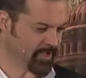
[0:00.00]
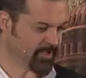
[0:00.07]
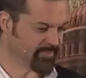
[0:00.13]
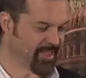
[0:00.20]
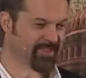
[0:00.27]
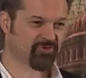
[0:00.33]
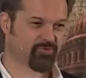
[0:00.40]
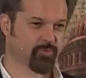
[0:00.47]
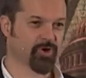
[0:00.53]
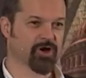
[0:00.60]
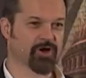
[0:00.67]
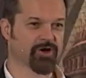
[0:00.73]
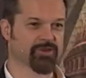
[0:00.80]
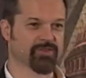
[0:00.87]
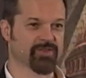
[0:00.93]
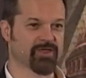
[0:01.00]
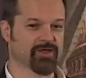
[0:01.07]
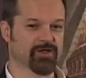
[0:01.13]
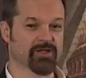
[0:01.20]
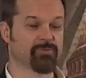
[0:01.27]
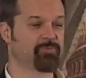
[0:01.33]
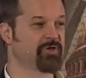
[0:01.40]
that's where the
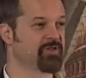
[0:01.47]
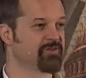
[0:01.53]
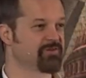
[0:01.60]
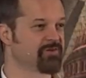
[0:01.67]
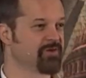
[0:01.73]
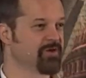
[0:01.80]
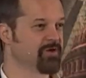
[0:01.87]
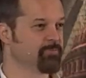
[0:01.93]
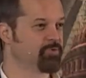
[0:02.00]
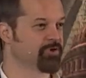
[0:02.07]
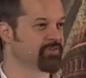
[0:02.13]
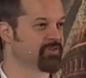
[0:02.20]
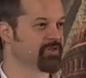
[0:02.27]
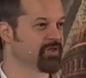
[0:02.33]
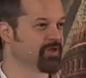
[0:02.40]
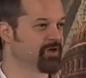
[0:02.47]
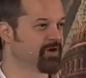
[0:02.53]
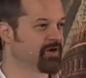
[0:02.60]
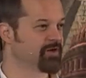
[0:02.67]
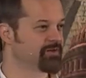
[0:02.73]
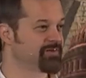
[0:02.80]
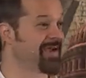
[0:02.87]
Olympians put the
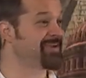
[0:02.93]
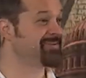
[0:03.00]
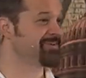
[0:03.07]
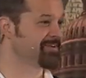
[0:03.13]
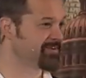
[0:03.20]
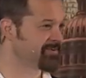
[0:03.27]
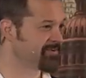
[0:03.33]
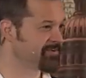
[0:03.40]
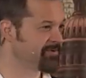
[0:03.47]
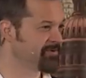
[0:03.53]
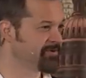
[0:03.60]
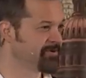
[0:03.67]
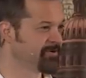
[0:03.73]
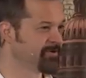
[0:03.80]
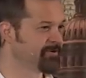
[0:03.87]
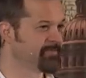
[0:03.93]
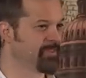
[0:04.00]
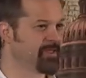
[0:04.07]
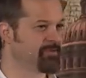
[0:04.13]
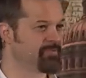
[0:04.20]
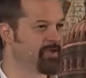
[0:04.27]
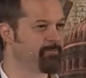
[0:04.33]
uh, Titans,
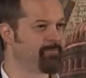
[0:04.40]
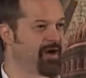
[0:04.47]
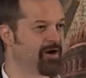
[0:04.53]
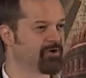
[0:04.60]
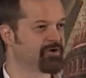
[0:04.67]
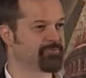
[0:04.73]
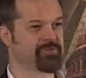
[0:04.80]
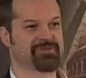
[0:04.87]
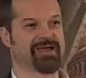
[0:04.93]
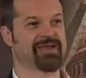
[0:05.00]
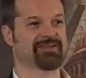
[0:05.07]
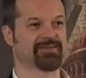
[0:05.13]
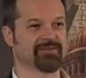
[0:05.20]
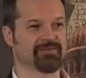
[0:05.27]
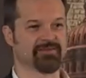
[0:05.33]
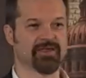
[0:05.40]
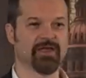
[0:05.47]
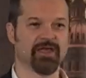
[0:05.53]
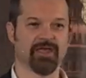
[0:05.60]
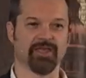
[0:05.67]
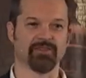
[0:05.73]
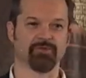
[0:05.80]
they, they bound up the Titans
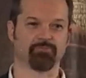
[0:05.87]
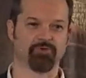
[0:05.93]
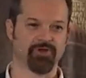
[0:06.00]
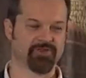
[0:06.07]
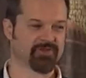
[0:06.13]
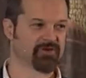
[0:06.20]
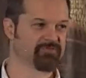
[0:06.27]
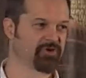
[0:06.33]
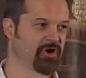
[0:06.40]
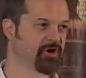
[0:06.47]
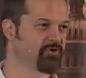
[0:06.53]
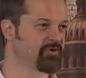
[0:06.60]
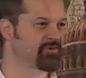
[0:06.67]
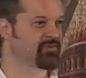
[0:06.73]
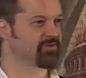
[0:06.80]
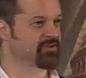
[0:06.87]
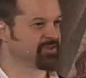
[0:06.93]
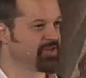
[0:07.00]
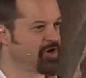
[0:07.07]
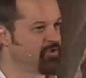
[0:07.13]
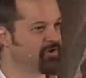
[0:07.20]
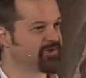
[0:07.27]
in the prison of Tartarus. It's the
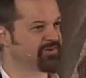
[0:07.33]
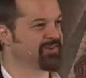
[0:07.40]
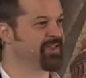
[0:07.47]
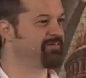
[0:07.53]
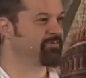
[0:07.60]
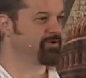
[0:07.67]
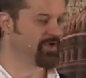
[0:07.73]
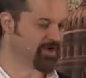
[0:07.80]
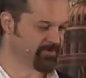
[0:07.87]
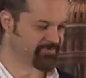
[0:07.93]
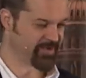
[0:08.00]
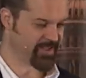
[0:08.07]
lowest level of